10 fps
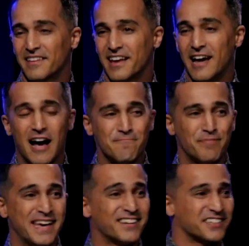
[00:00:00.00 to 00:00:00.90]
And
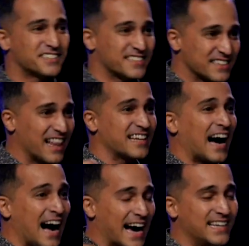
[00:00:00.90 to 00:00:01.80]
Peter's like
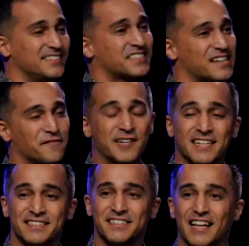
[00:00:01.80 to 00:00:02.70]
hiding stuff in
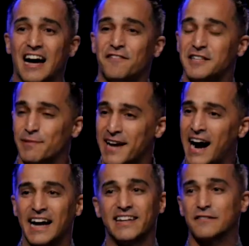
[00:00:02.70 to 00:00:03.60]
his life. He's been
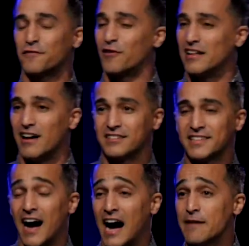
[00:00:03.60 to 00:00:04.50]
hiding it for a long
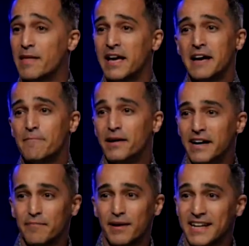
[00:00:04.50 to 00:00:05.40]
time.
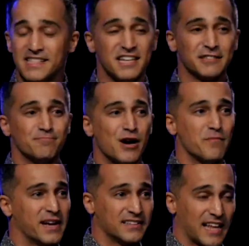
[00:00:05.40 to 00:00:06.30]
But in this
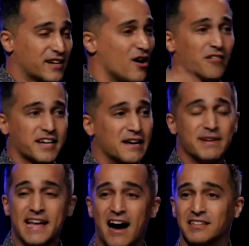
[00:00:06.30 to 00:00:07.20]
moment, it's like all coming out.